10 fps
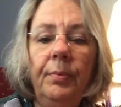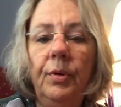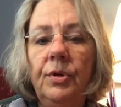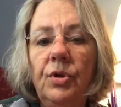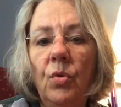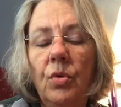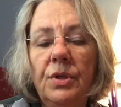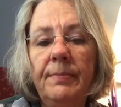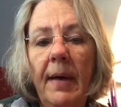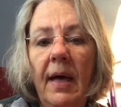put
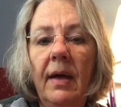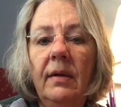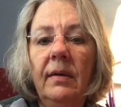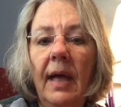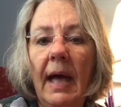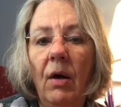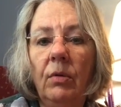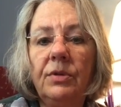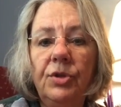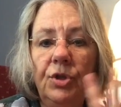towards my
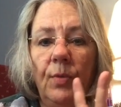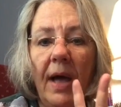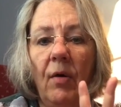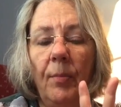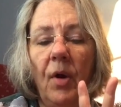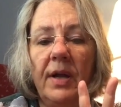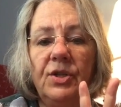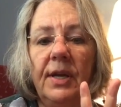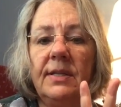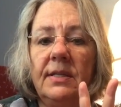2 owl
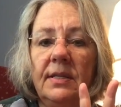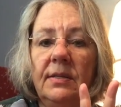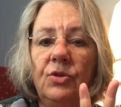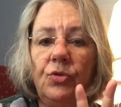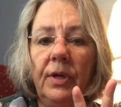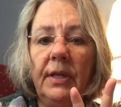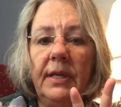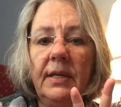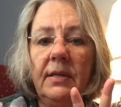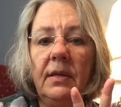projects, the
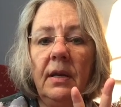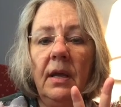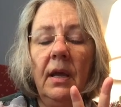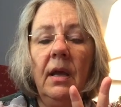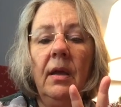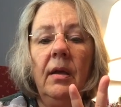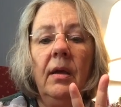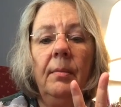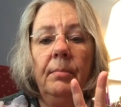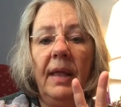Trillion
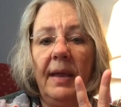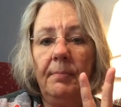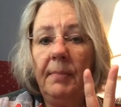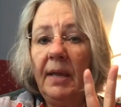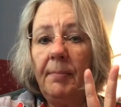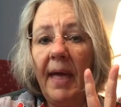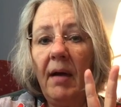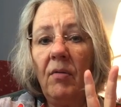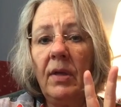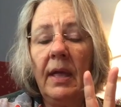Blame Ming
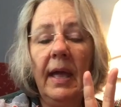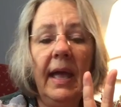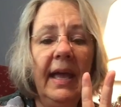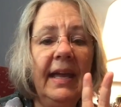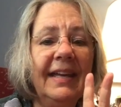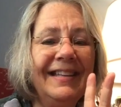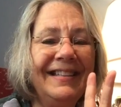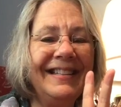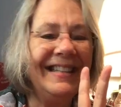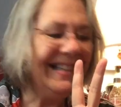Mao
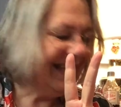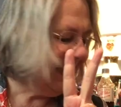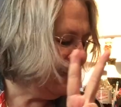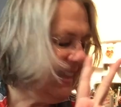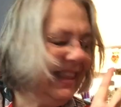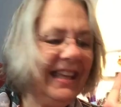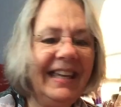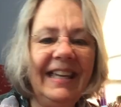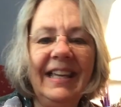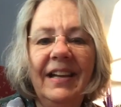and
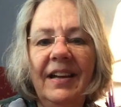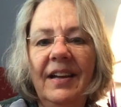the